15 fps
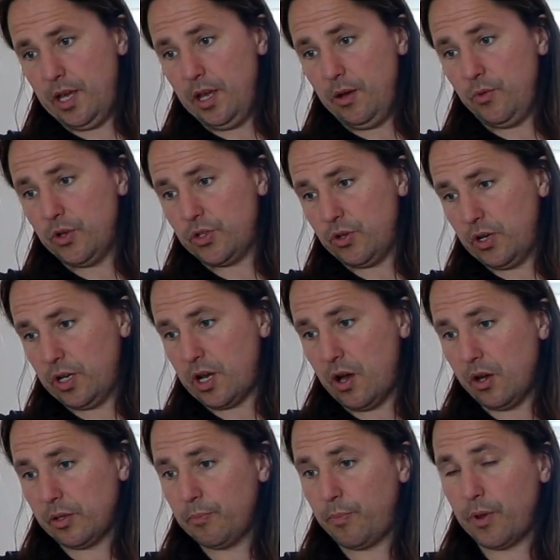here, which are a
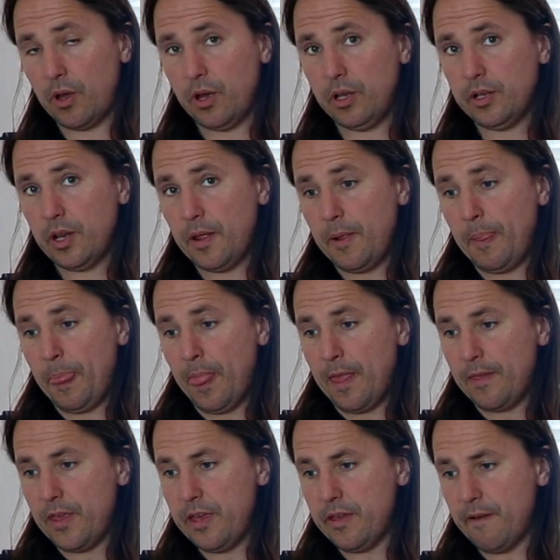garden plant.
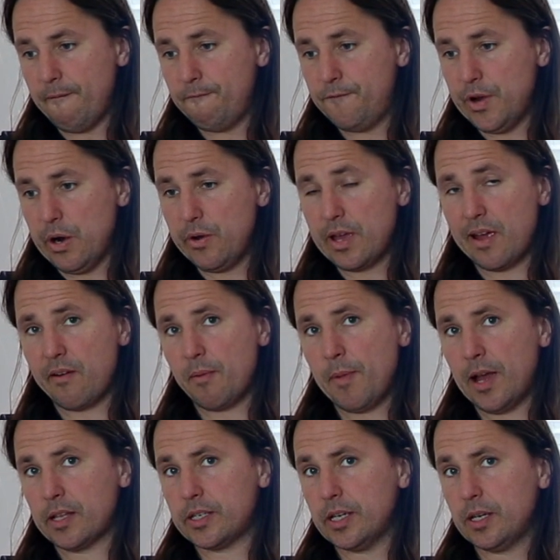They're very
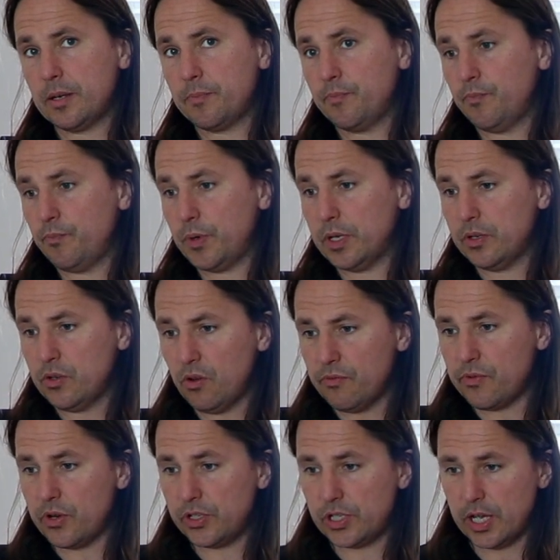aromatic, but
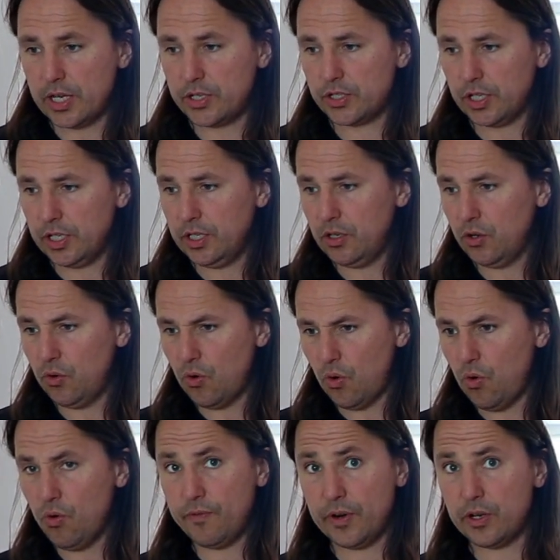not very tasty
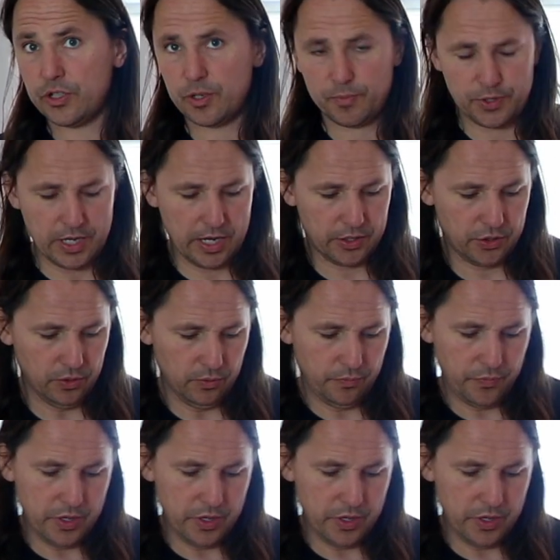or very substantial.